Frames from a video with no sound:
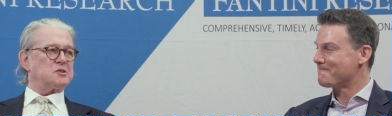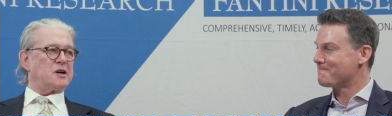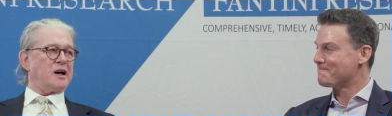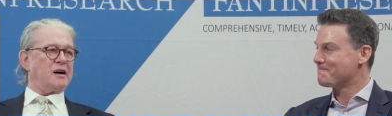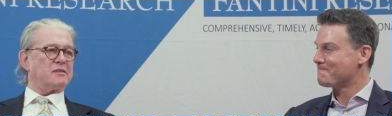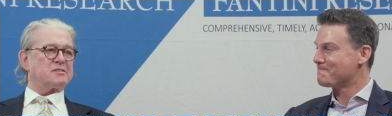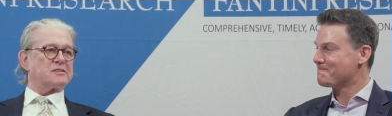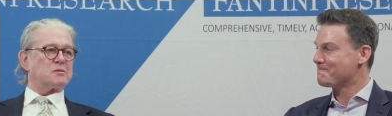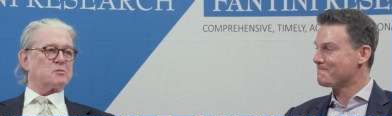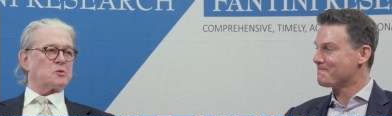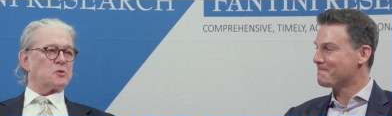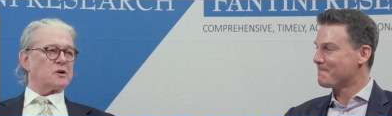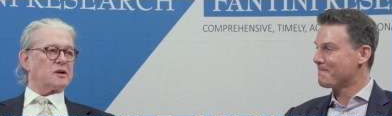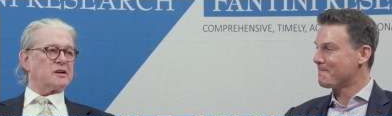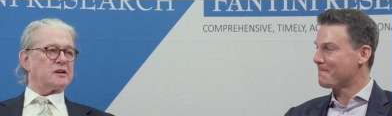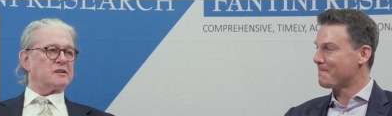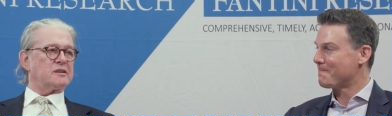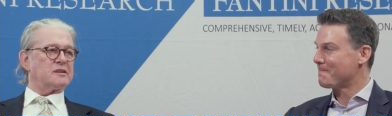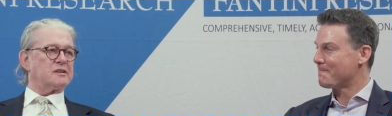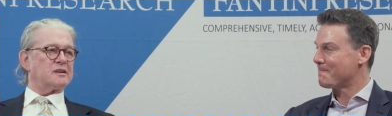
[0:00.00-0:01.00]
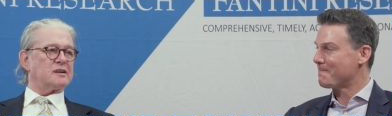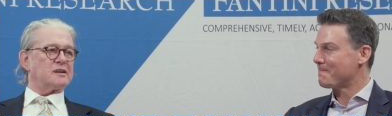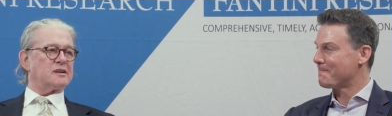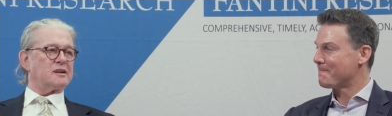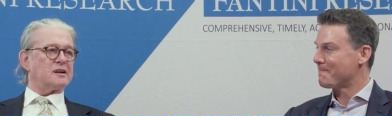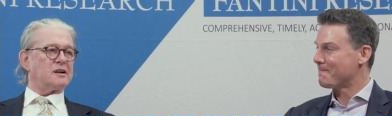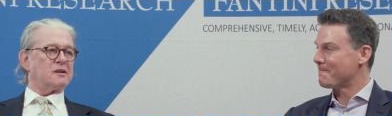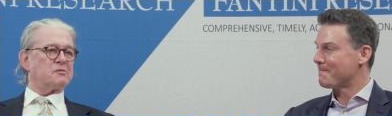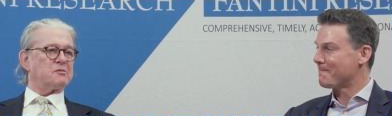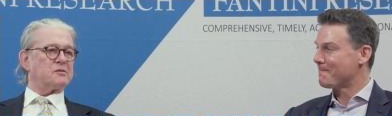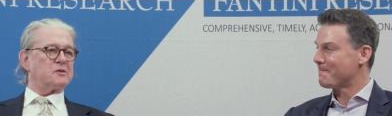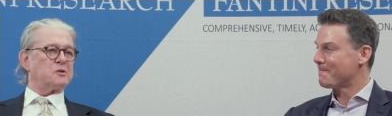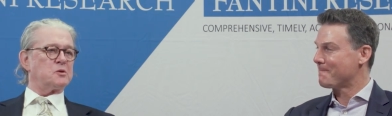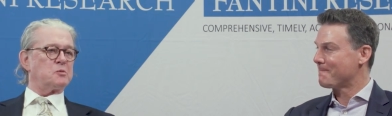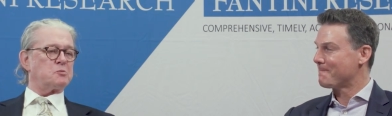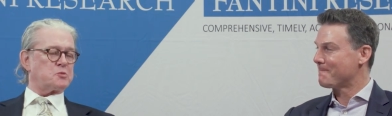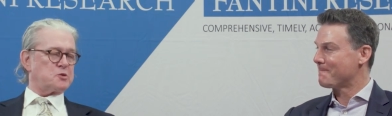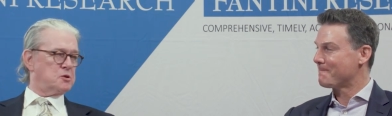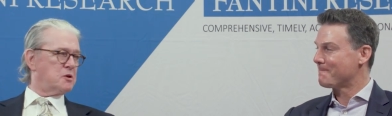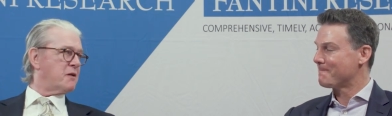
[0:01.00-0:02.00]
Speaker 1: you have some really uh, uh,
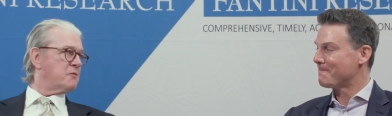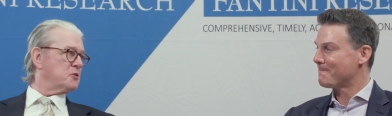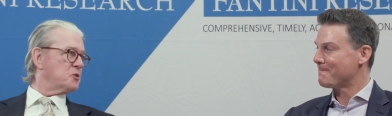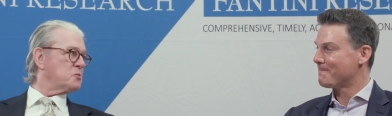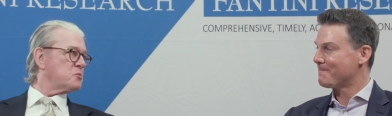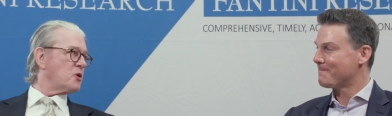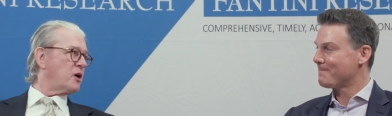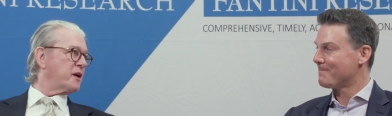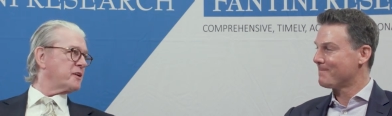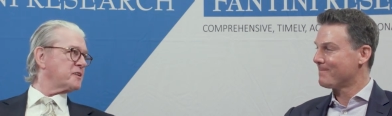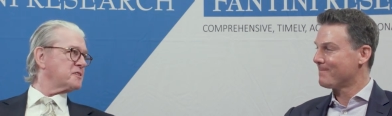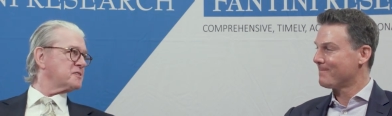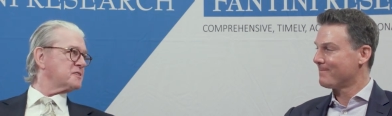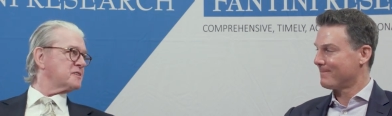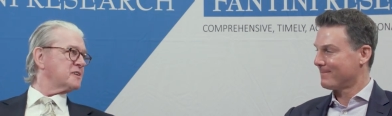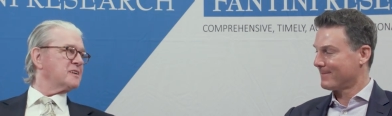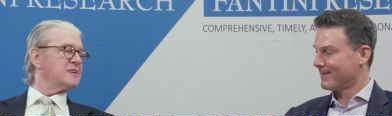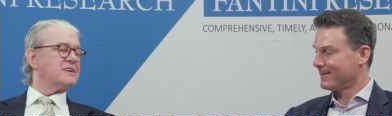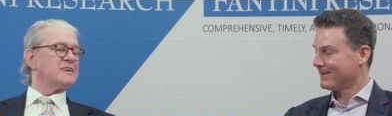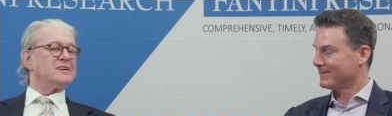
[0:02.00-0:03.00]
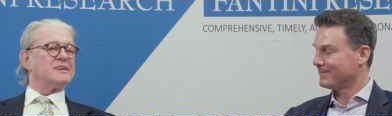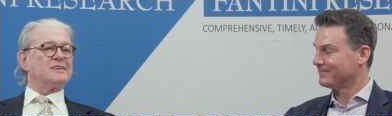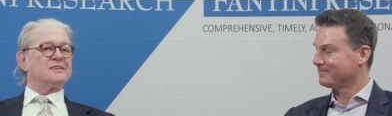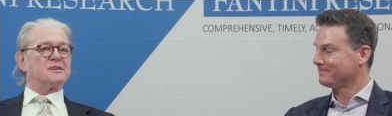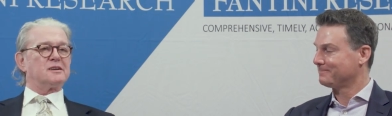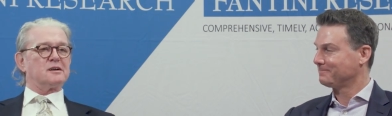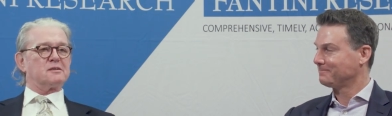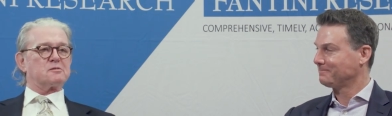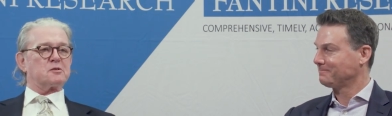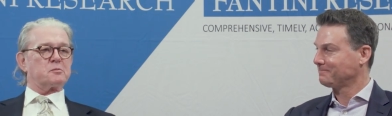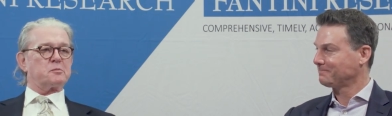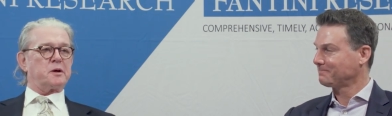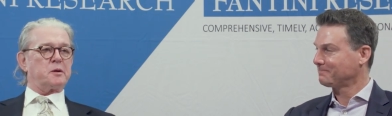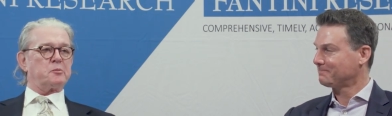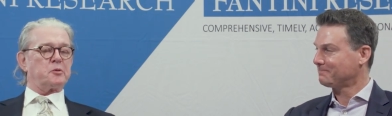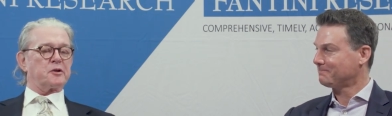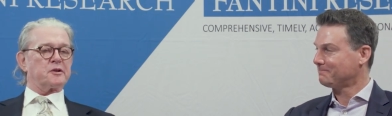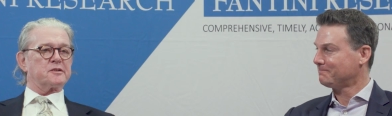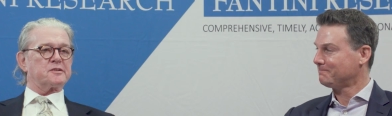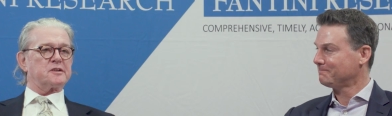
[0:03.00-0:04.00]
new, you have new products uh, for
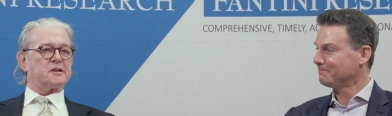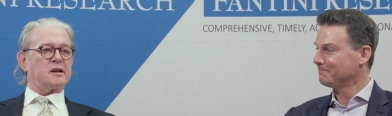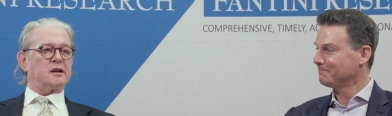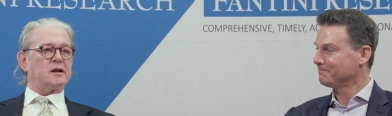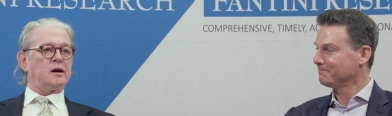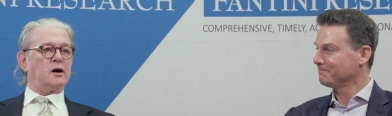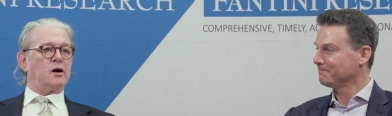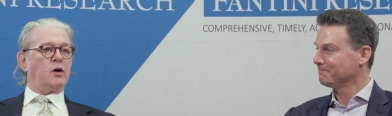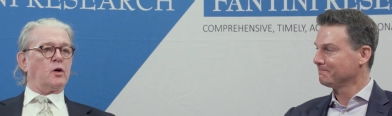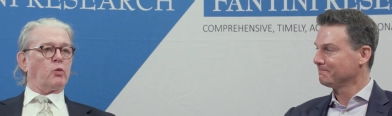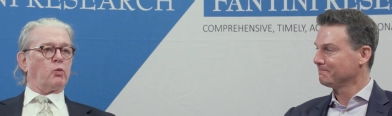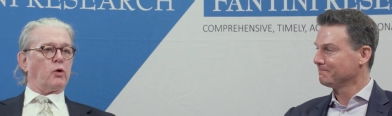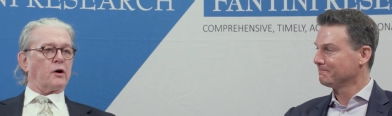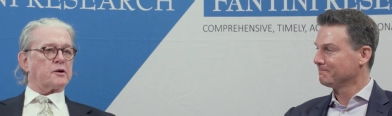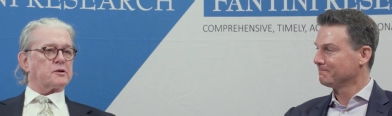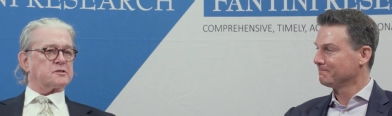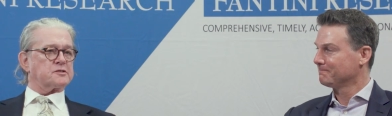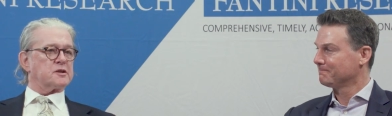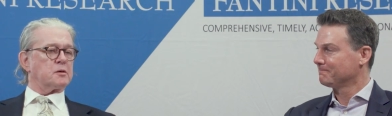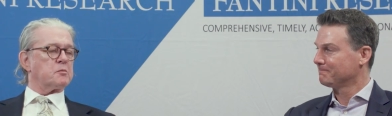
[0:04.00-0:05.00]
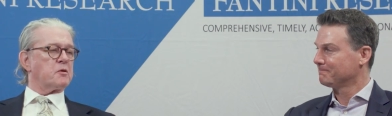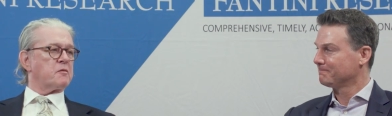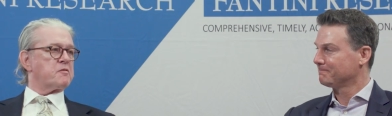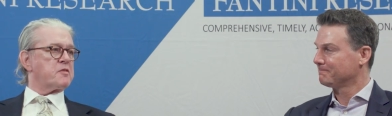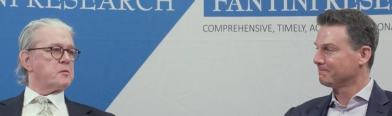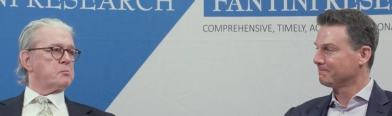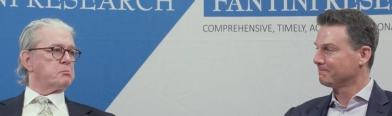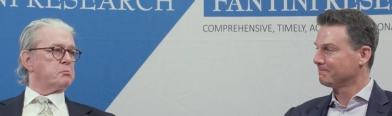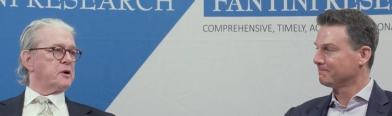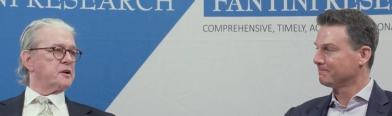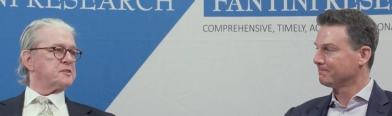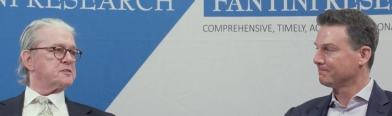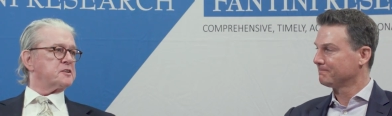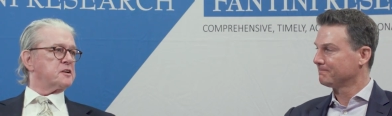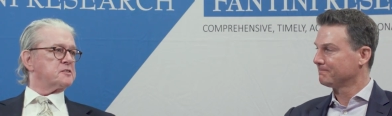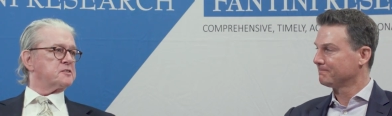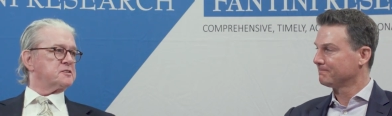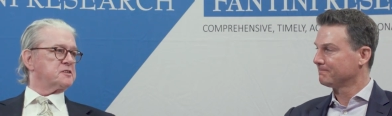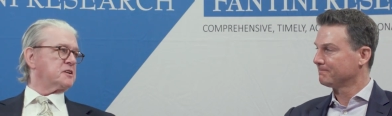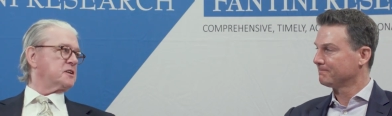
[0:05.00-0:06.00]
people to see. What are some of the
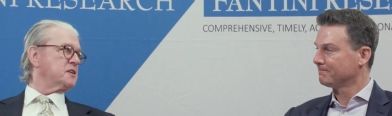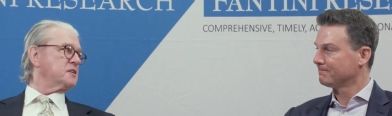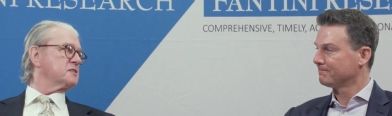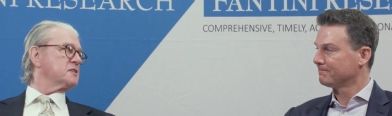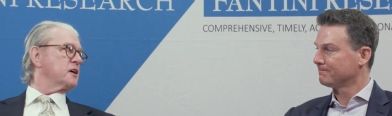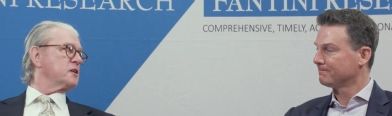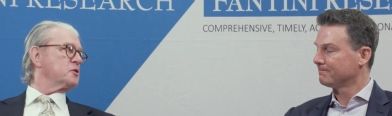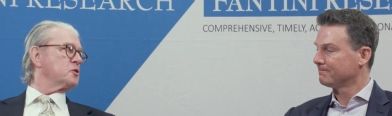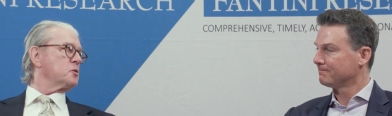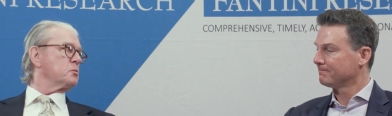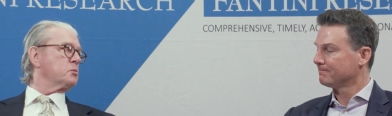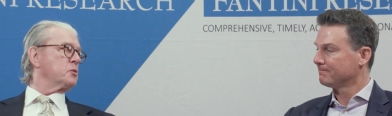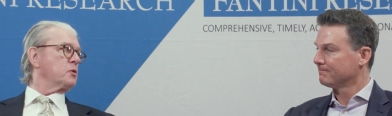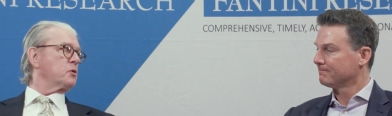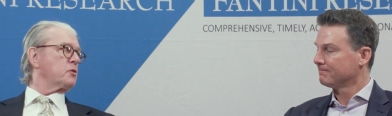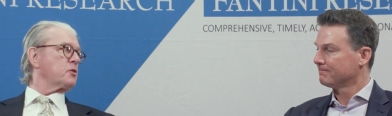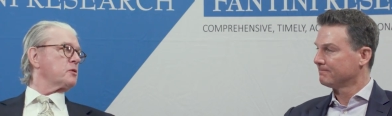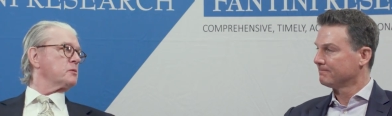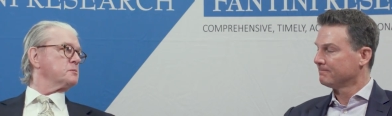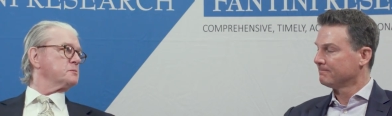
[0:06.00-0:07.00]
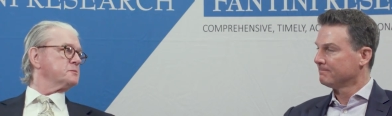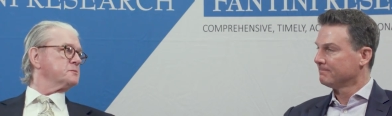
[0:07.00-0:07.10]
must-sees at your booth?